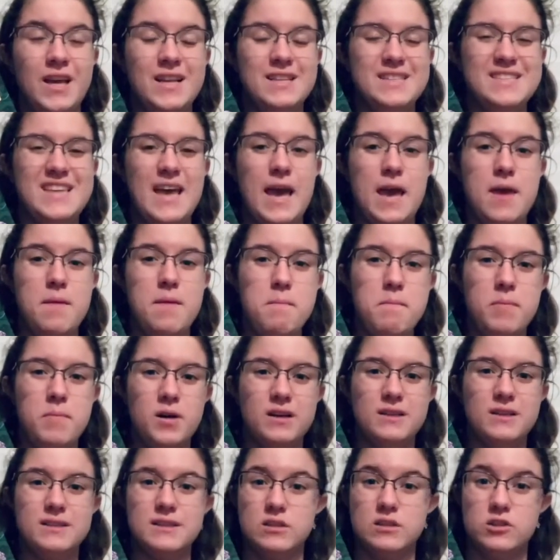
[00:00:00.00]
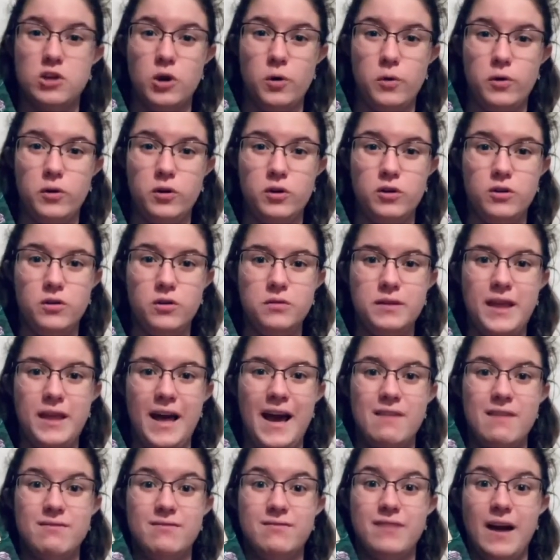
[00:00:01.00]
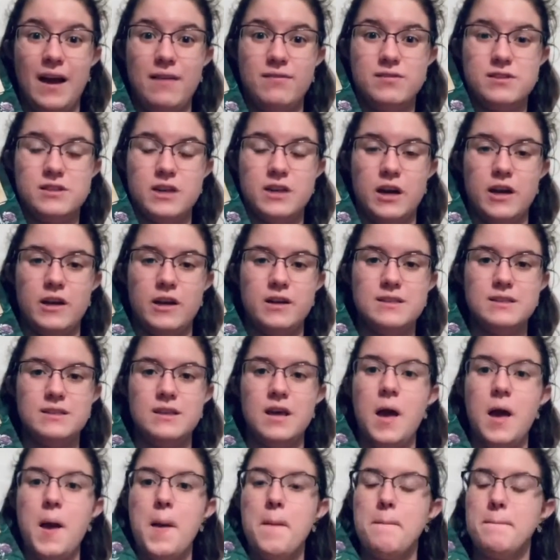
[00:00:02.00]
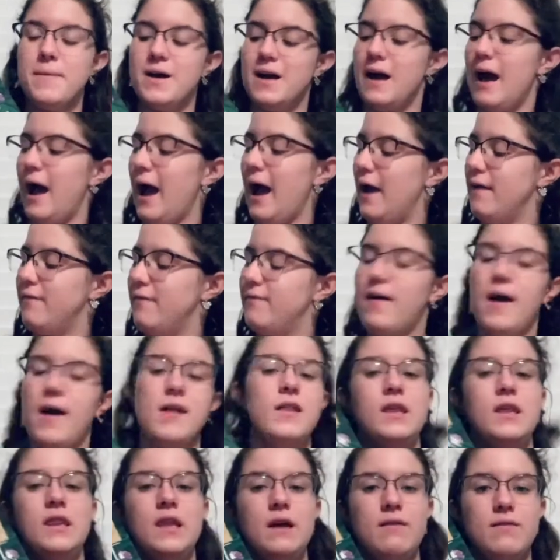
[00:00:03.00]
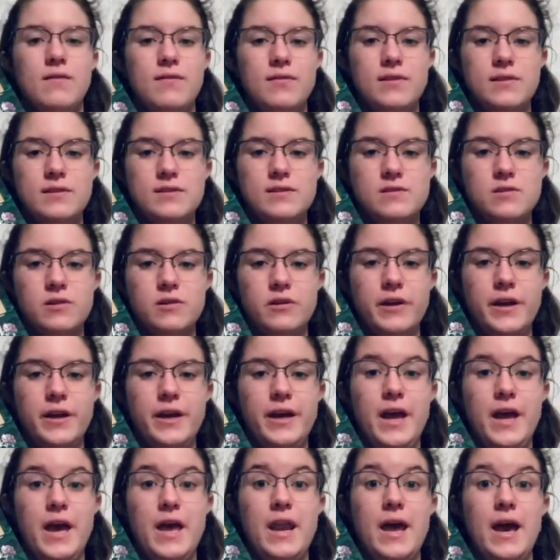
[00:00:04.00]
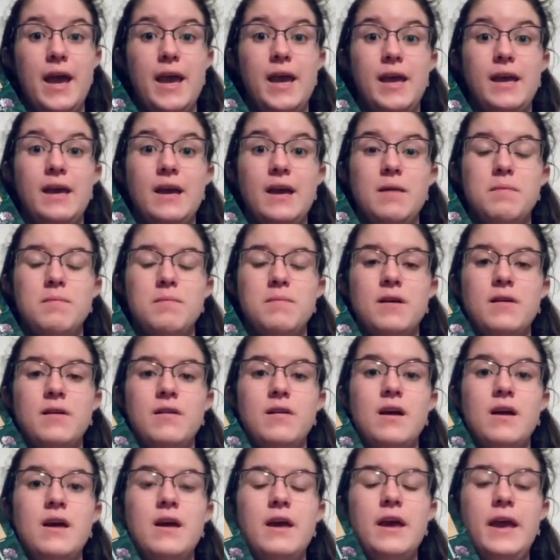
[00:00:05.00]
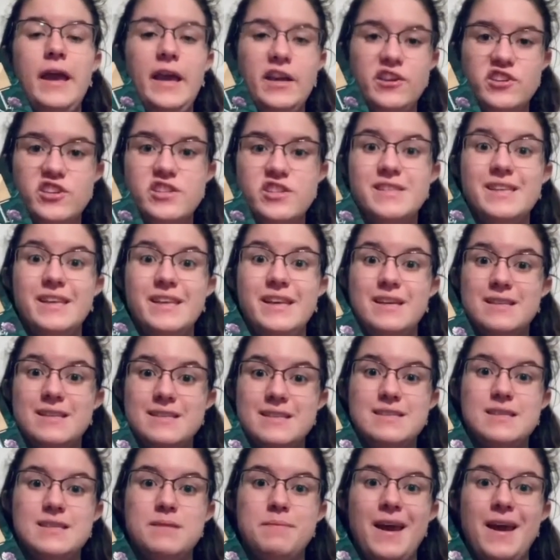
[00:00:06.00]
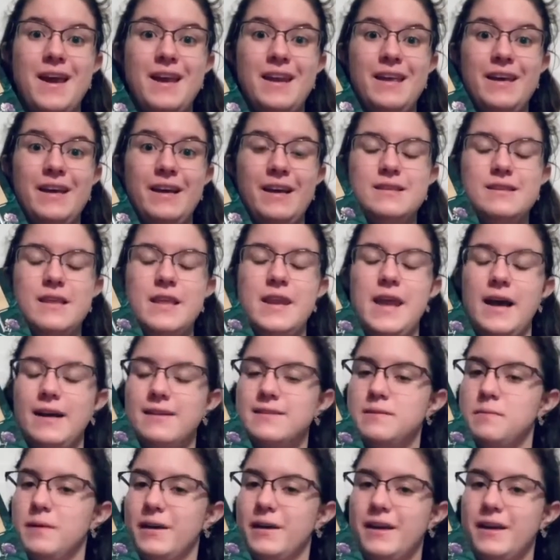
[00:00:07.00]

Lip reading: 10 books in total that have 5 stars, but I fell in love with this story and I am anxiously anticipating the next book